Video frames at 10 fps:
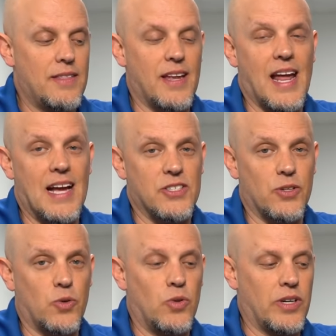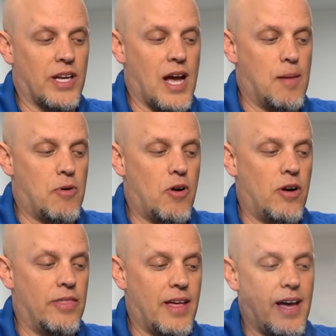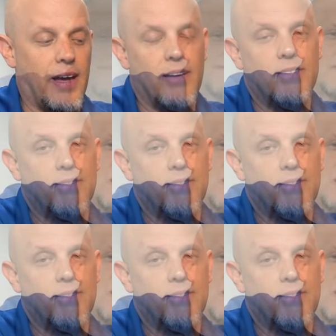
that has the coolant cap on that.